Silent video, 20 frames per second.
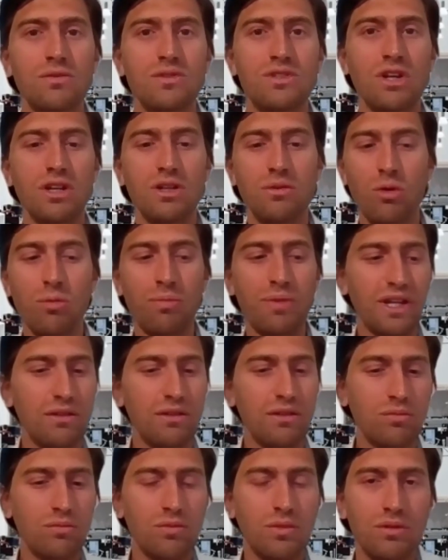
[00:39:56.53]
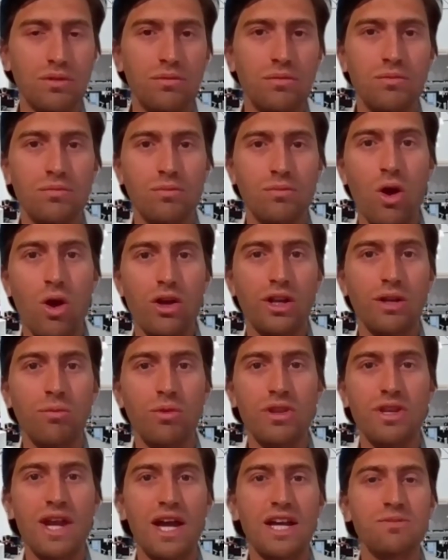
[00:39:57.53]
certainly will be
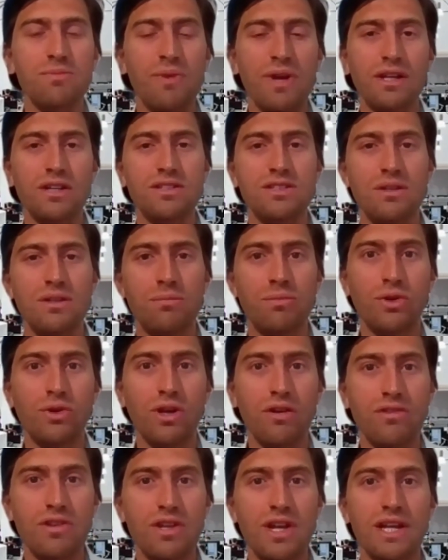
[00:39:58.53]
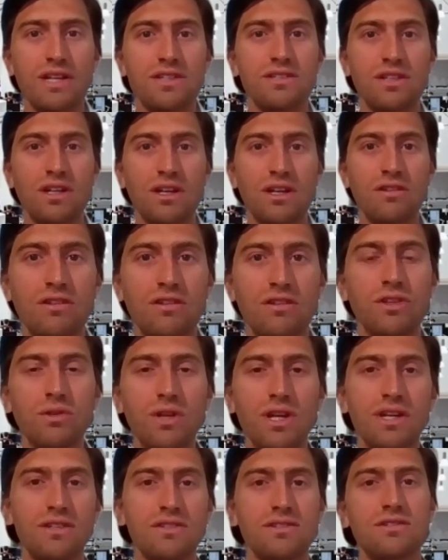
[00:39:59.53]
working with NatSpec at some point over the next few
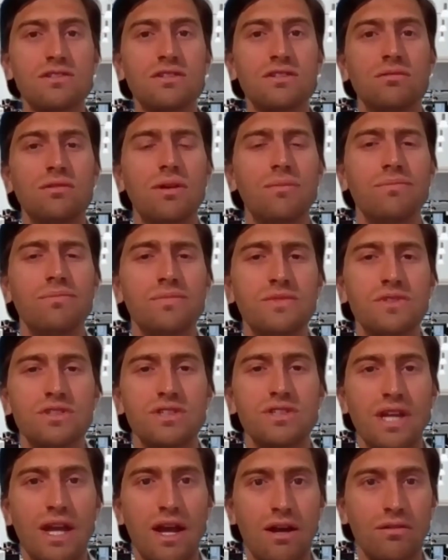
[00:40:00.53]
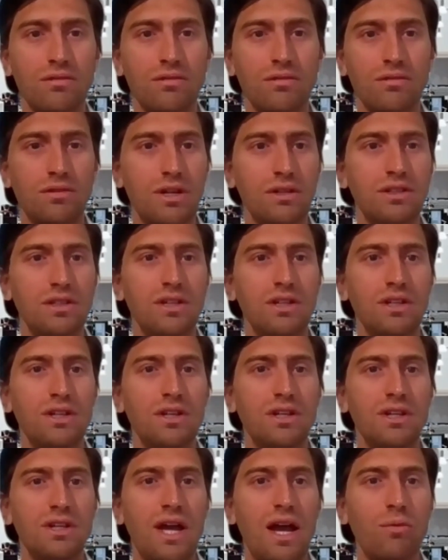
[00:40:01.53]
years to see how
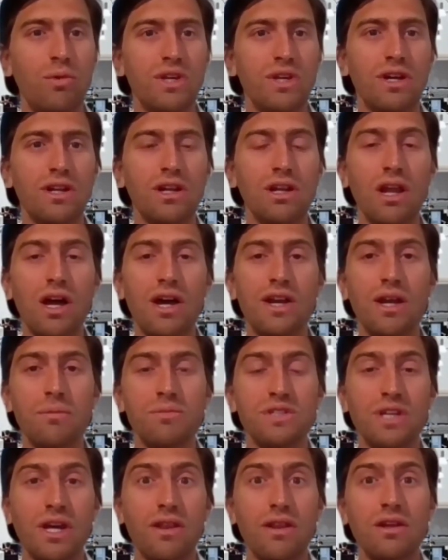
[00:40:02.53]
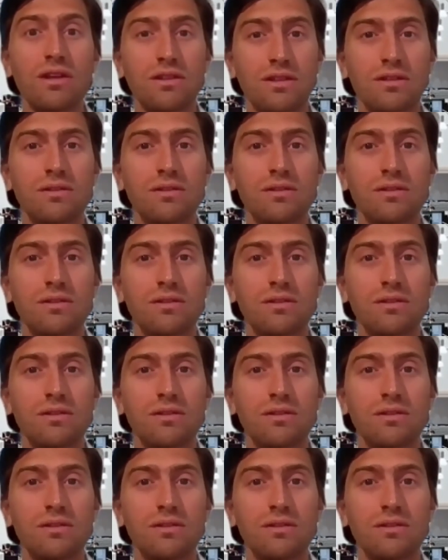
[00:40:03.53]
we kind of line up together.